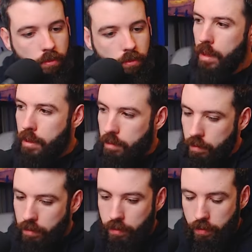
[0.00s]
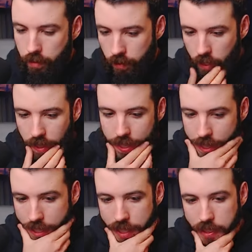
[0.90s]

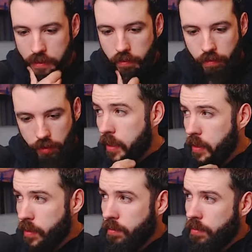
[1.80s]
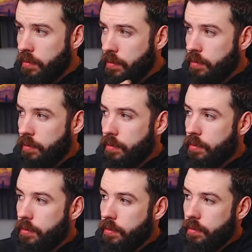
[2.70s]

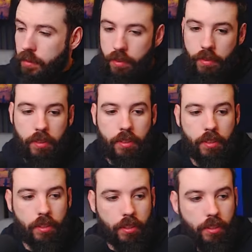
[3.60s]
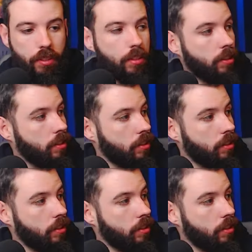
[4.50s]
The person shown says nothing.